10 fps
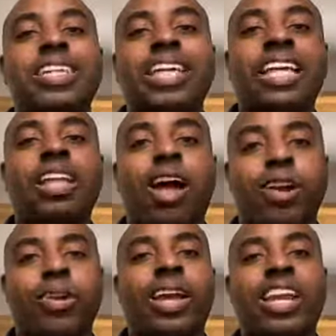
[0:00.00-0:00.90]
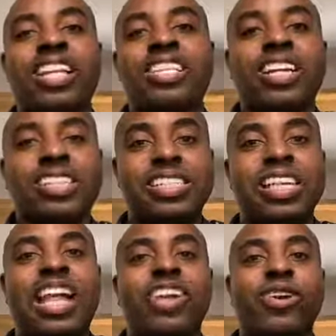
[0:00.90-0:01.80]
a keylogger, and it's going to see
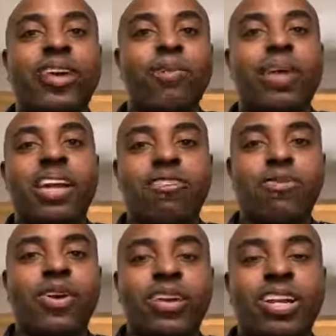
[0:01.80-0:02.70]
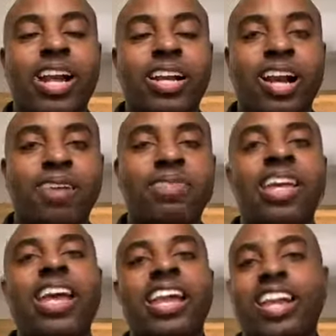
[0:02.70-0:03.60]
that you're going to bankofamerica.com.
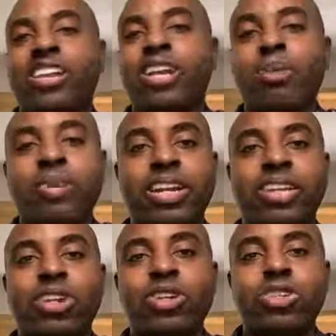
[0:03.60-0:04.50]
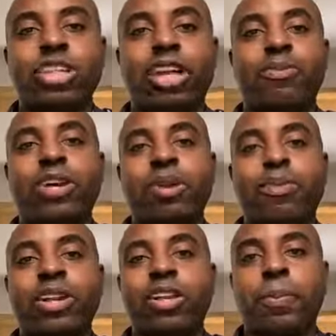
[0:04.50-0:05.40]
And then you're going to put in your username, you're going to
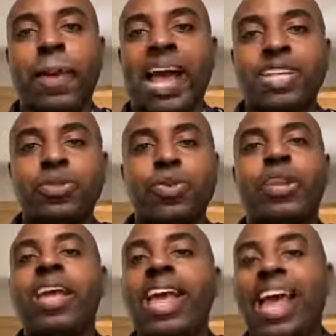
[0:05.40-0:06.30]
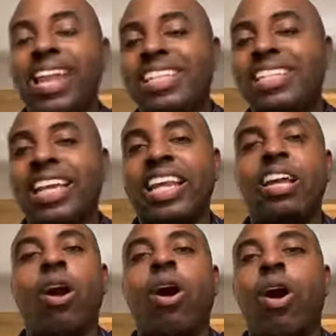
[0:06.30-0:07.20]
put in your password, and it's
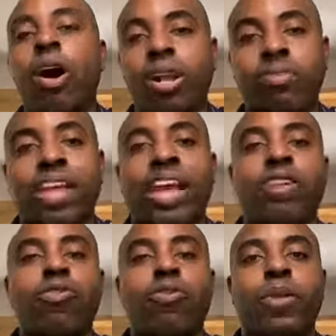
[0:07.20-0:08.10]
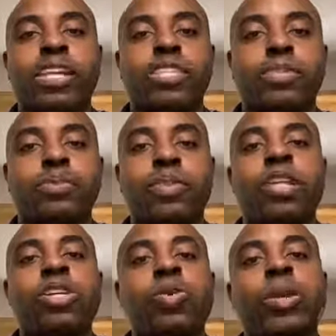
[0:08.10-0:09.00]
getting all of that information.
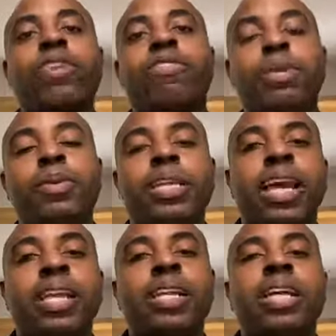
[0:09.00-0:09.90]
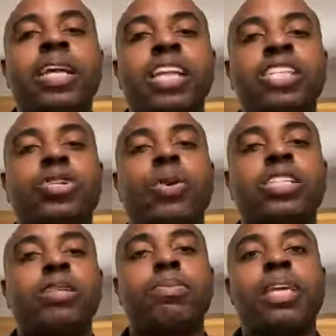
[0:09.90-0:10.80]
With a VPN, it's
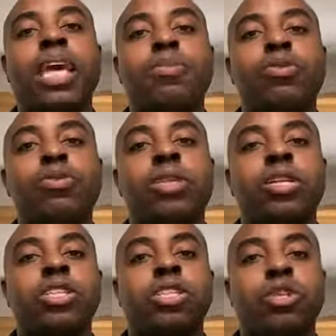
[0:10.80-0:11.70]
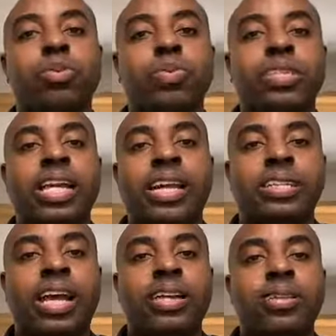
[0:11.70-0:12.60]
going to be able to
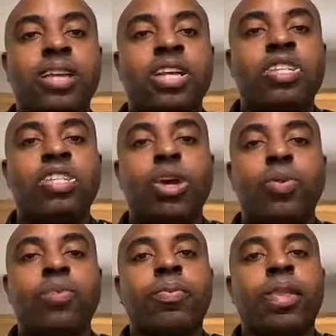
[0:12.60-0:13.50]
protect that. So